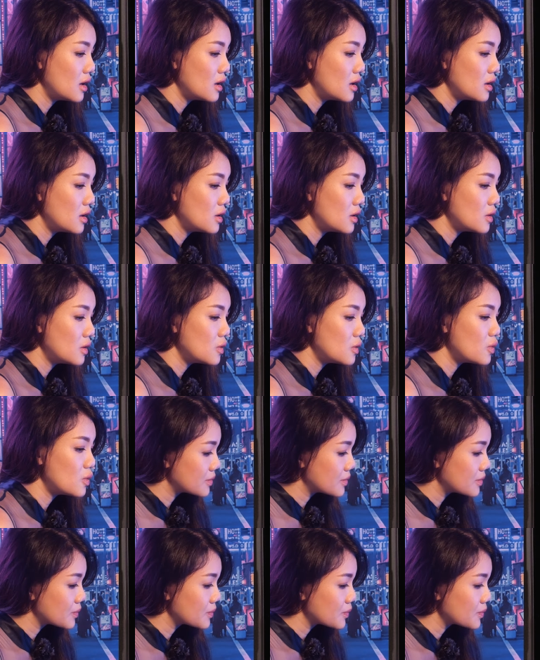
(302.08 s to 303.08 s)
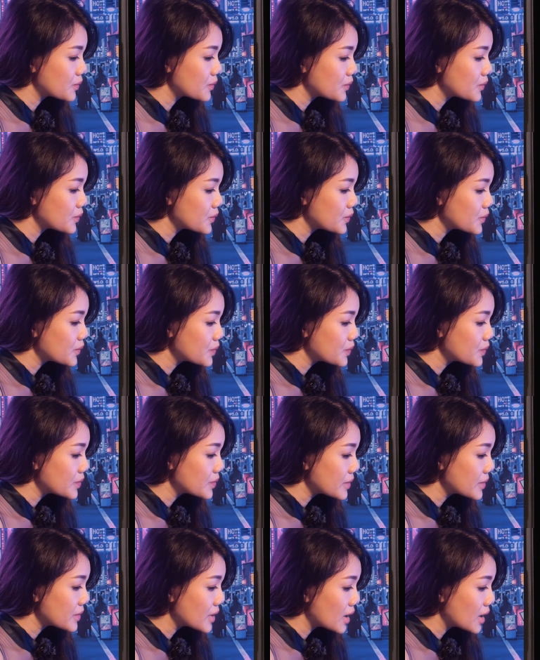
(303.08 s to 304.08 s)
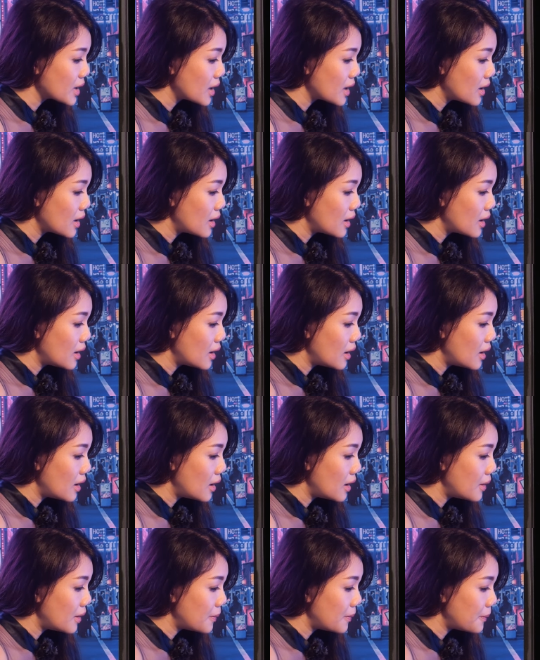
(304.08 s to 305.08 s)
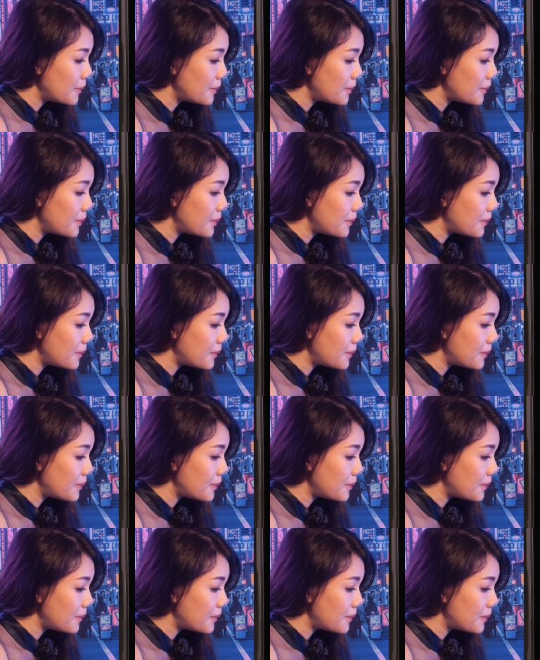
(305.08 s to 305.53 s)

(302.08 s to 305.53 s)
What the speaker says: (silence)